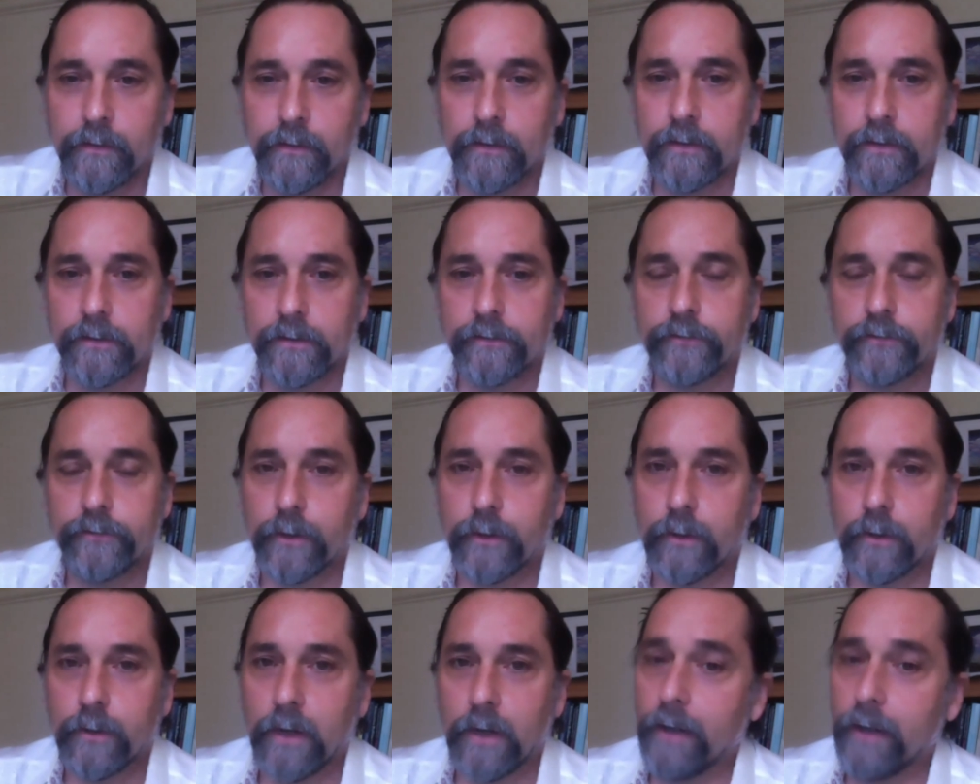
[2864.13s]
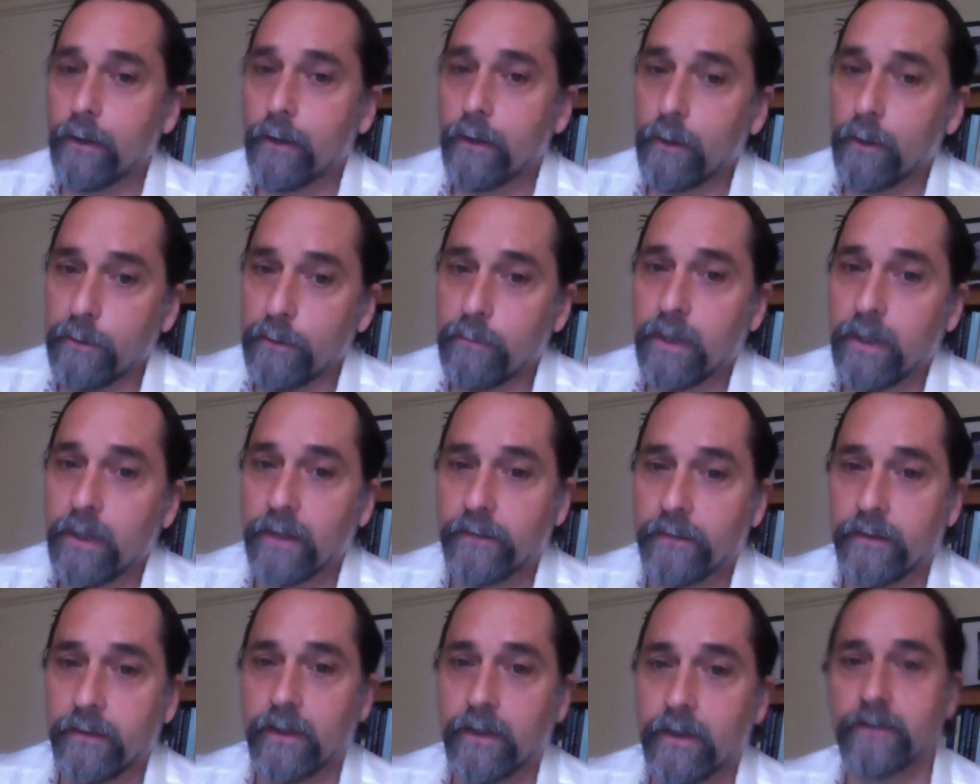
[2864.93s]
So I heard
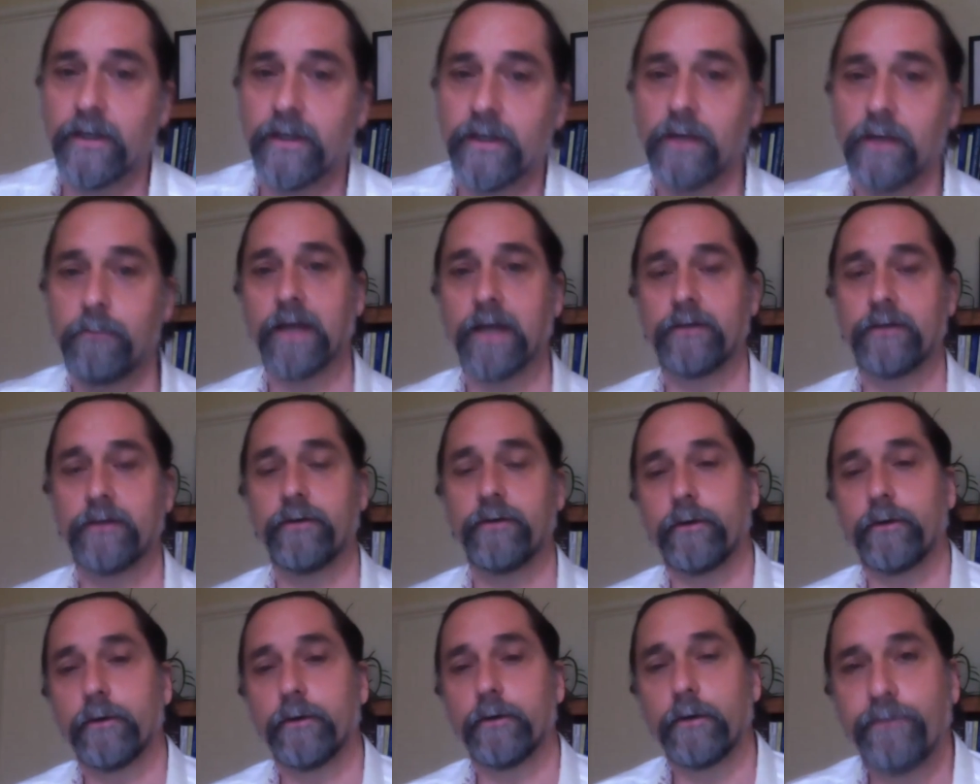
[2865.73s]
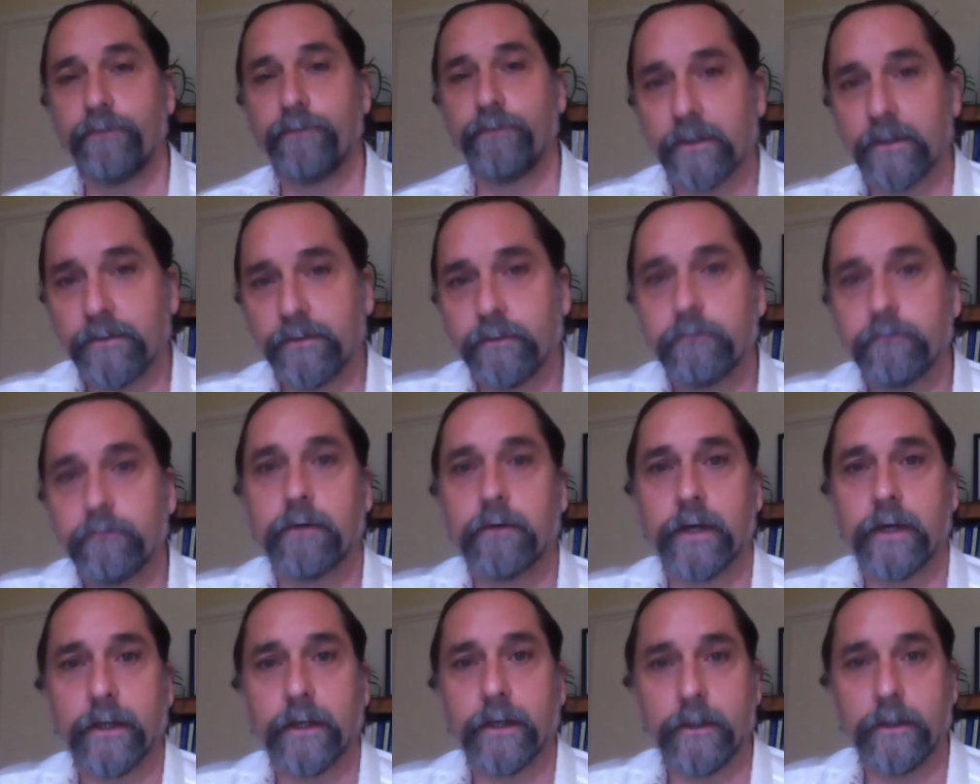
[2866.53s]
about the antibacterial effects of
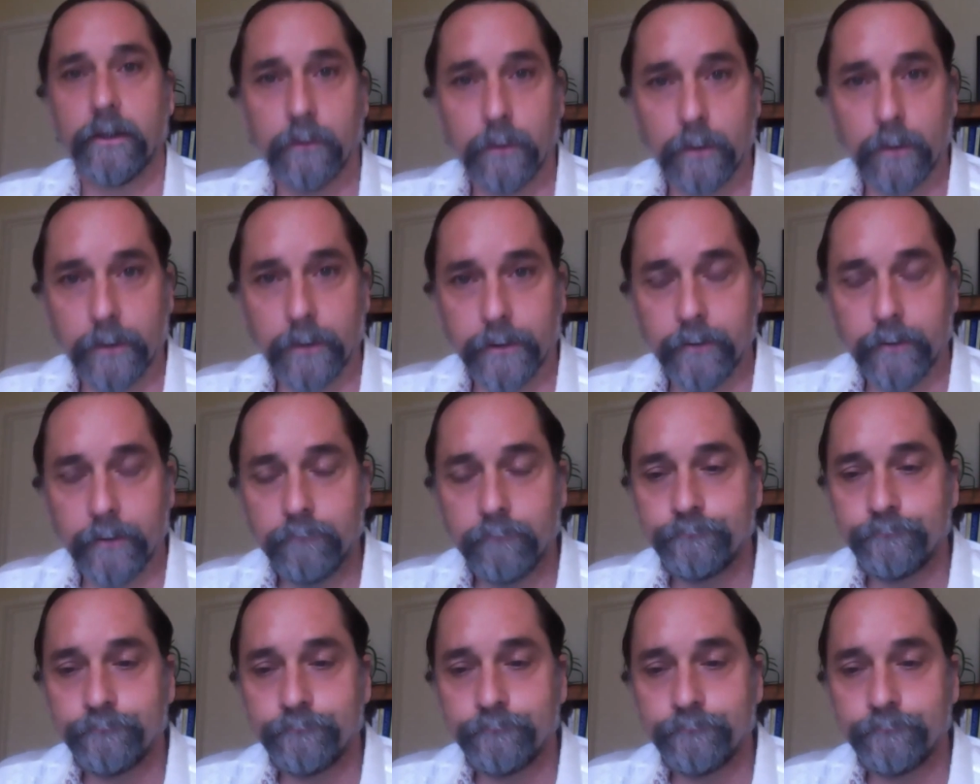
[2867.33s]
oregano oil.